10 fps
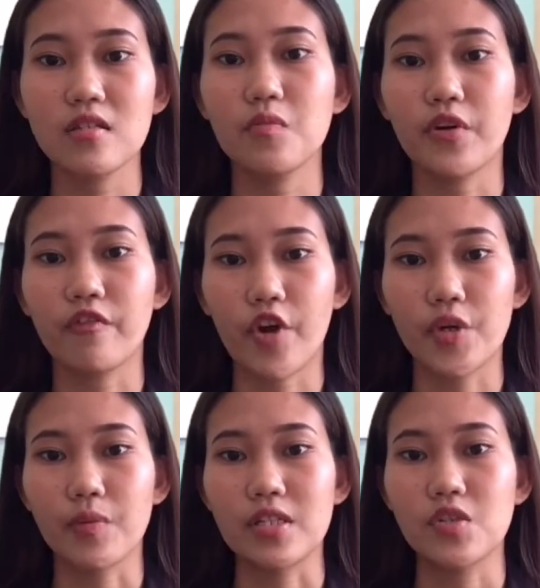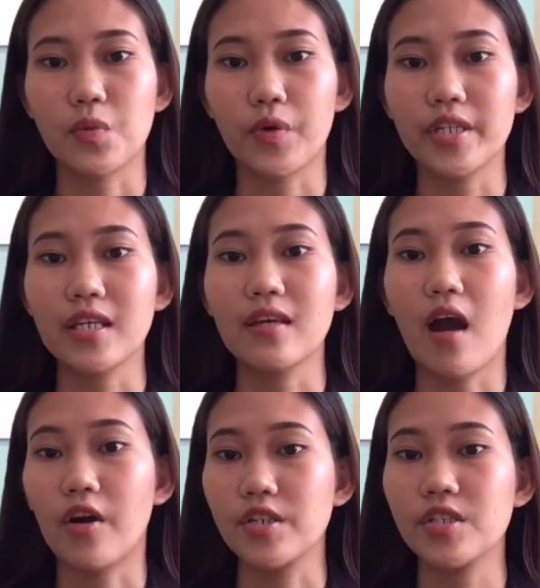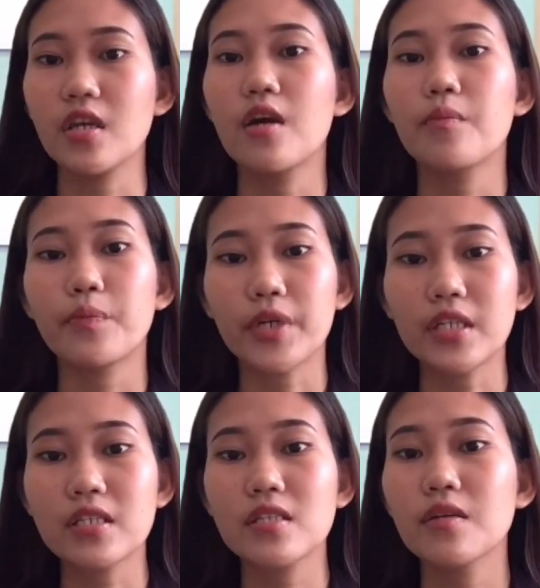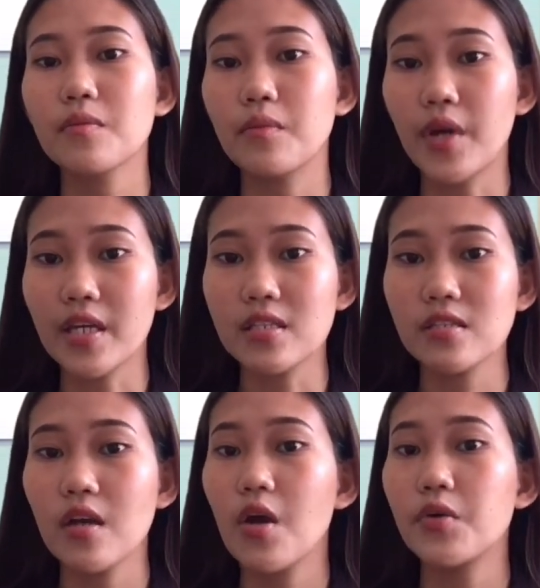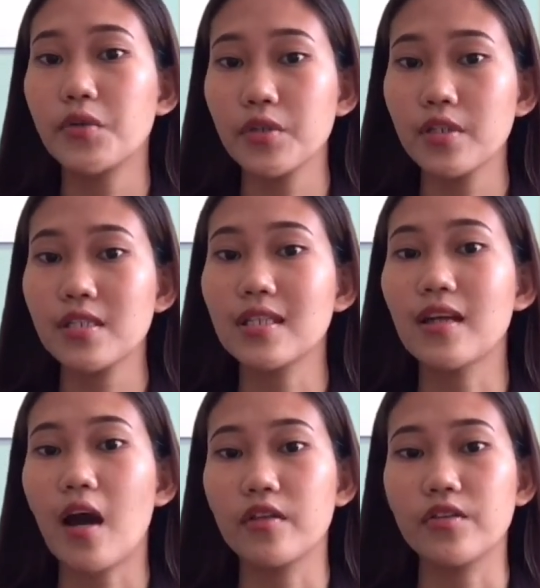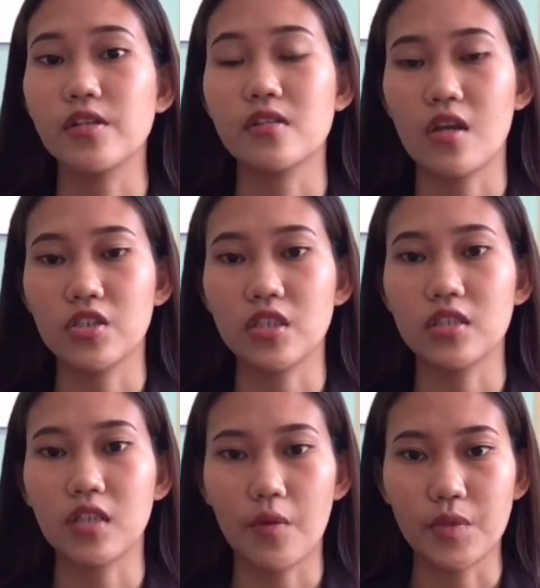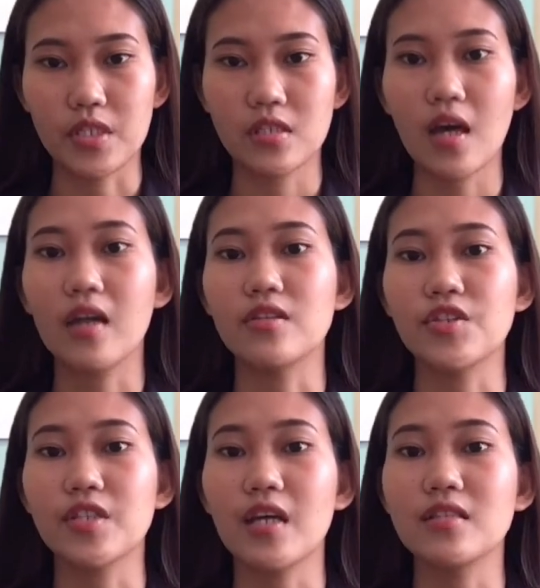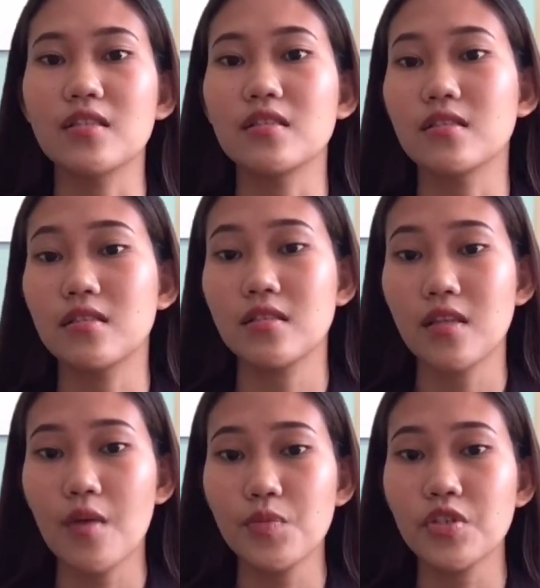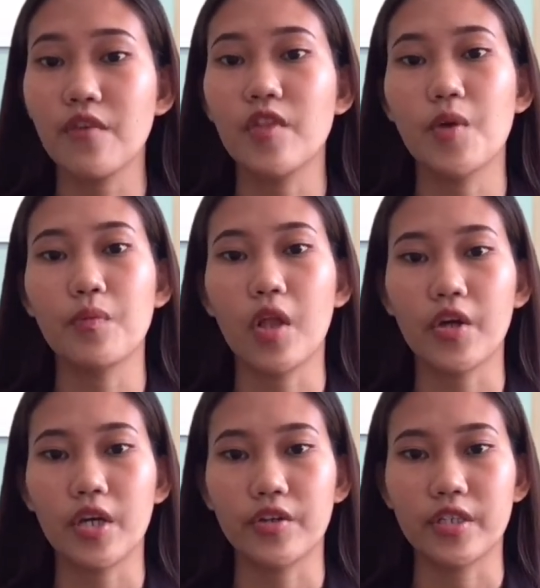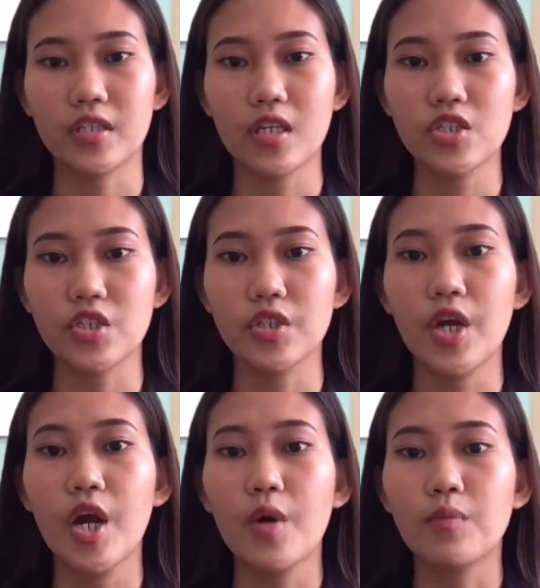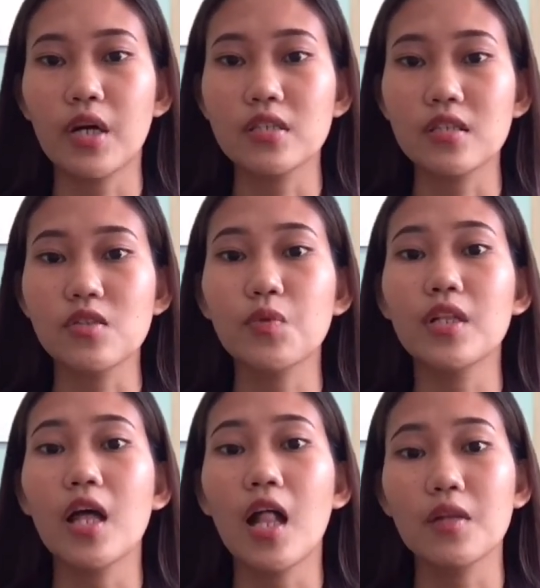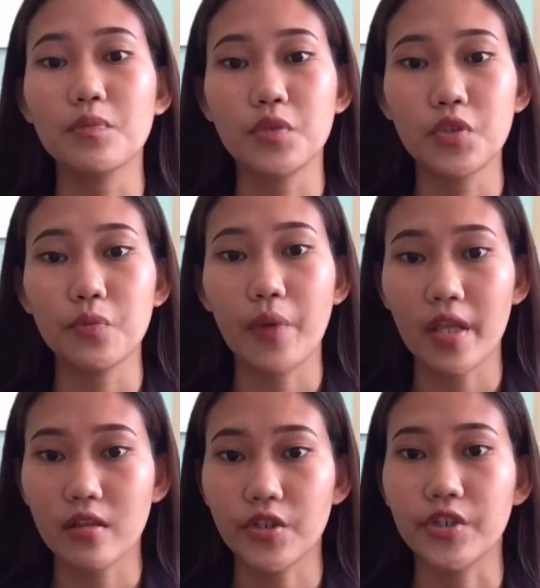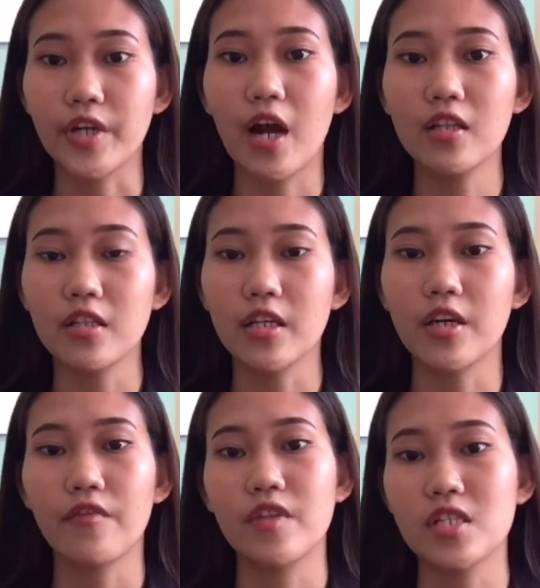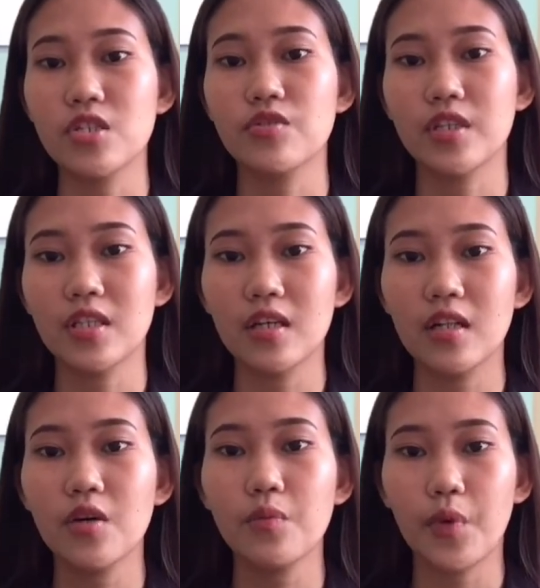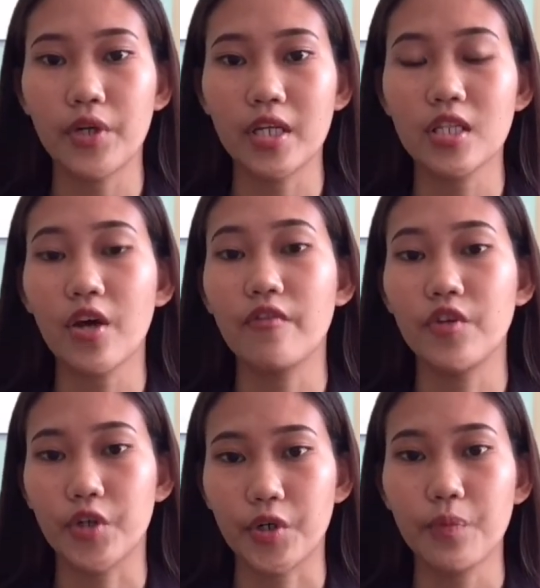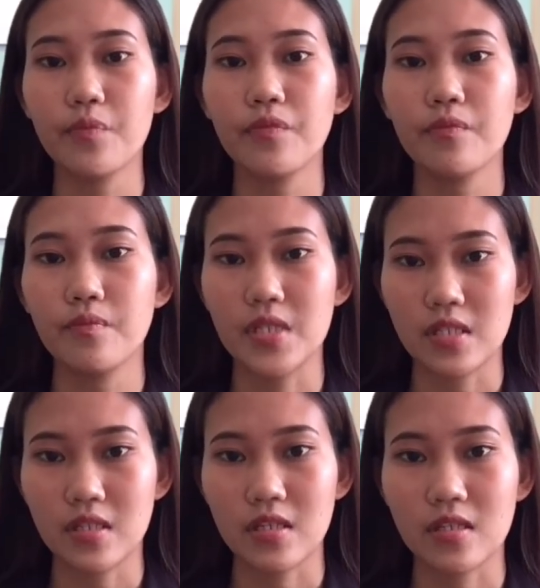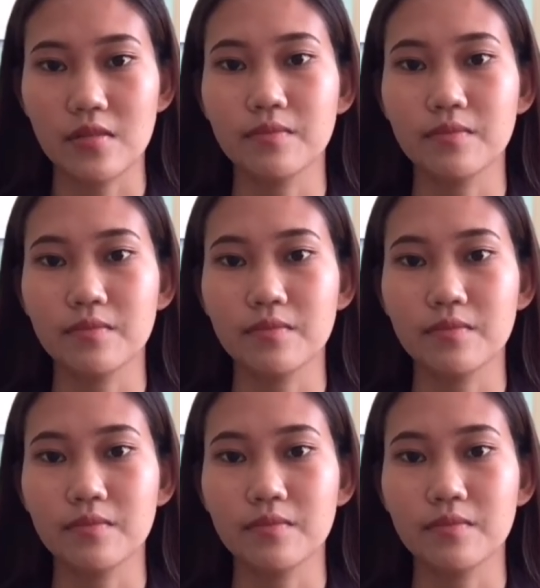performance, working hours, perks, breaks, rules, and other essential topics. Understanding the steps of the employee orientation process will help you better your handling of this critical component of your business.